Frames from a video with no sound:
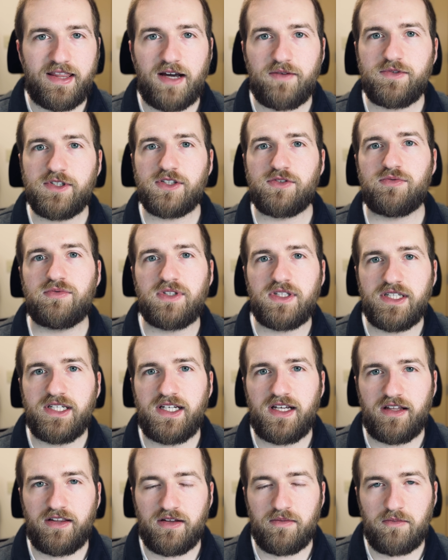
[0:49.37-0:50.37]
That was
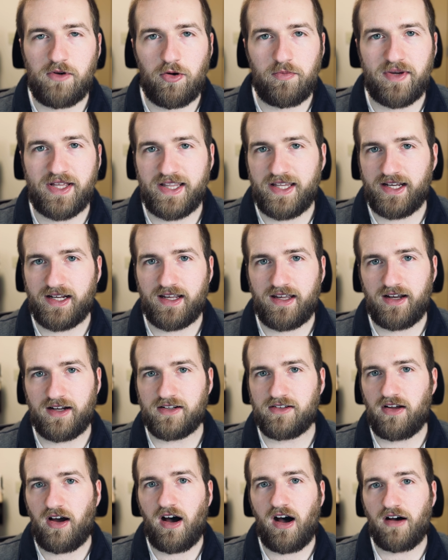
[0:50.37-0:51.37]
really the moment that
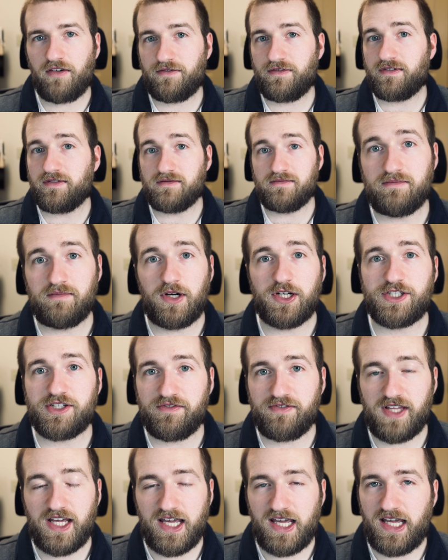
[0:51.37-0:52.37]
kicked off much
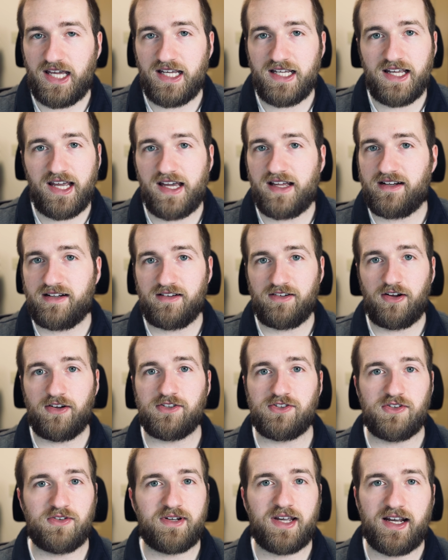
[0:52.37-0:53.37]
of the hate, and it
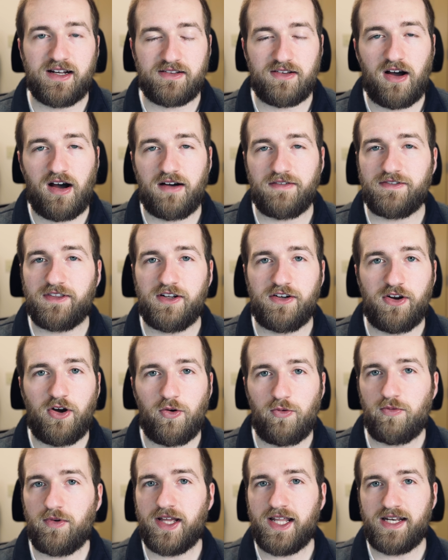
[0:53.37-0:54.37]
also kicked off the
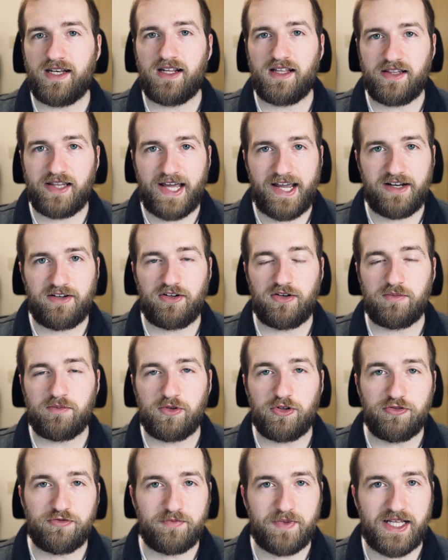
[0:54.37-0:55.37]
no-win Lando
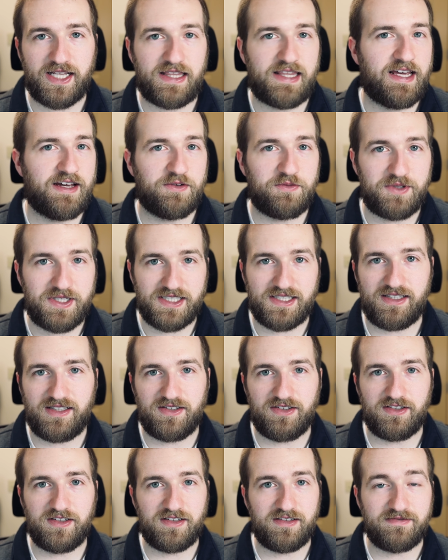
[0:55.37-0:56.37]
movement that we
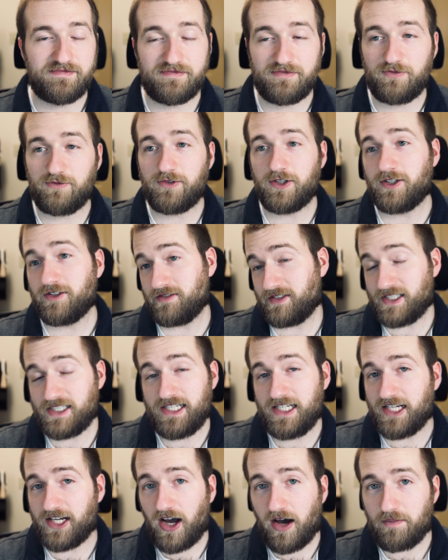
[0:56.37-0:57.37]
still were
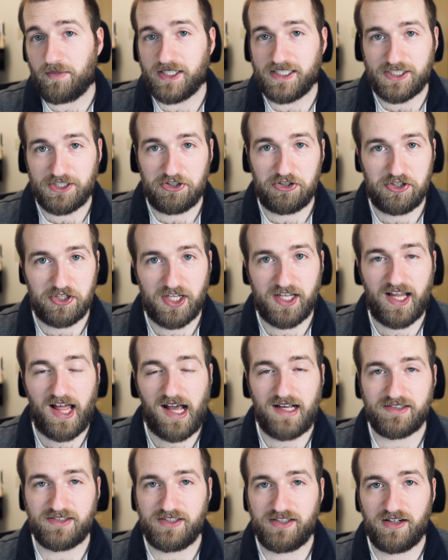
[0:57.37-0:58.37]
seeing up until
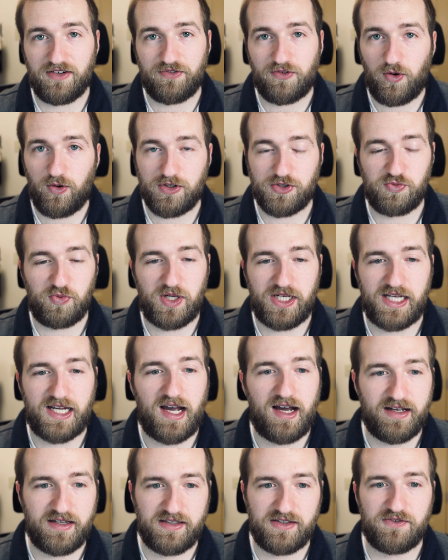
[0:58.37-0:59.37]
last year, of course, when he
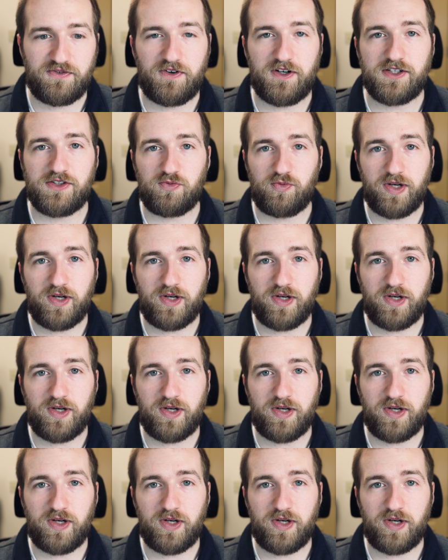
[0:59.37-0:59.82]
got his first